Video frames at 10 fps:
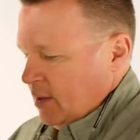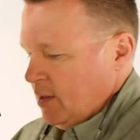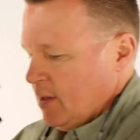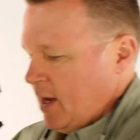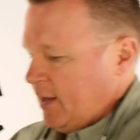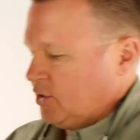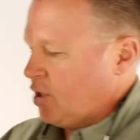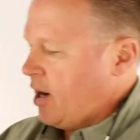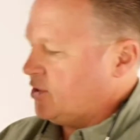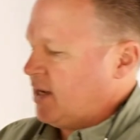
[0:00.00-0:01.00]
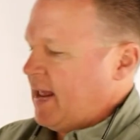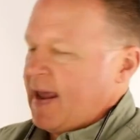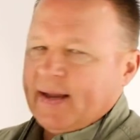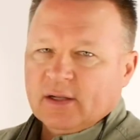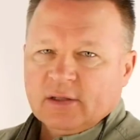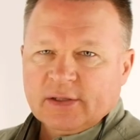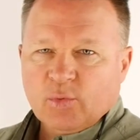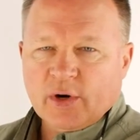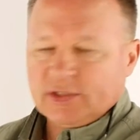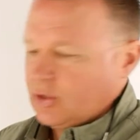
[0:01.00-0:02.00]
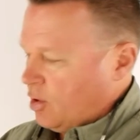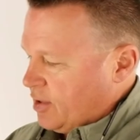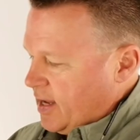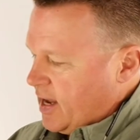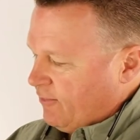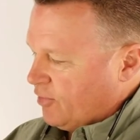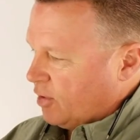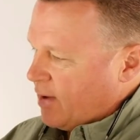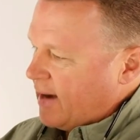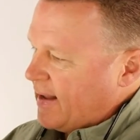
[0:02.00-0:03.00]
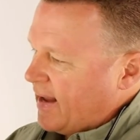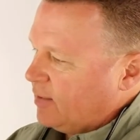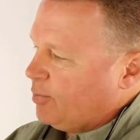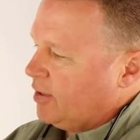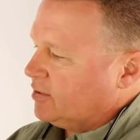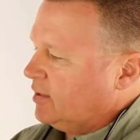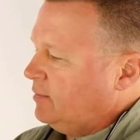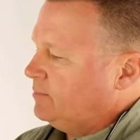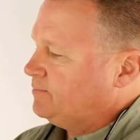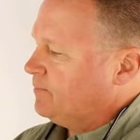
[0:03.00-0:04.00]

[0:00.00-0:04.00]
Okay, the charging handle. It works okay for a right-handed person.